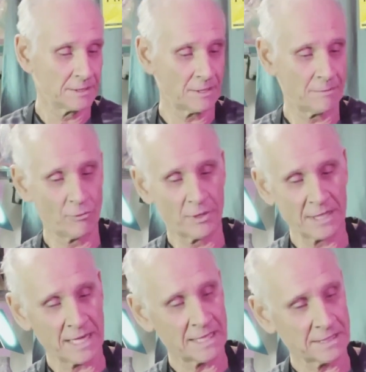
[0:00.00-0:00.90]
oh boy,
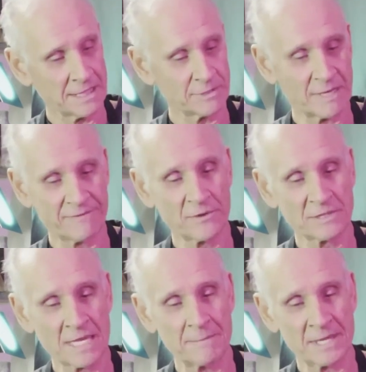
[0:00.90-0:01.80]
I got these when I first came